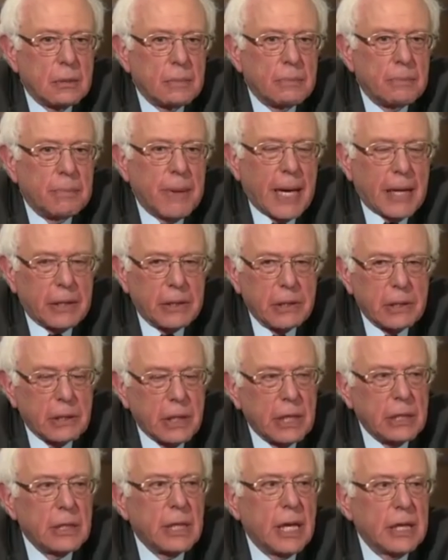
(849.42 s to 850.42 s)
Back in the
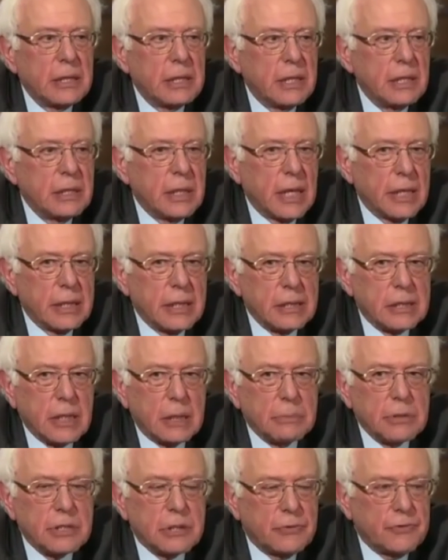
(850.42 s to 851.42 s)
late 1990s, I
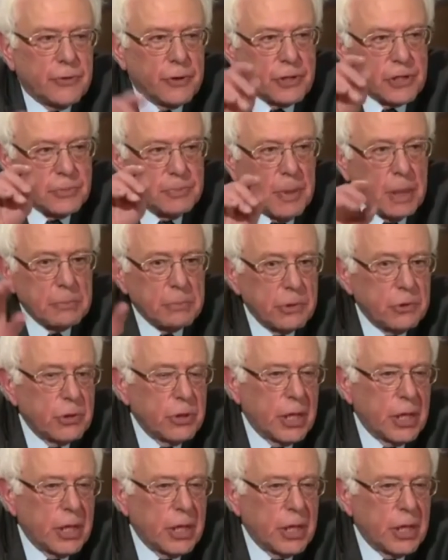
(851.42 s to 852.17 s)
was the first member of the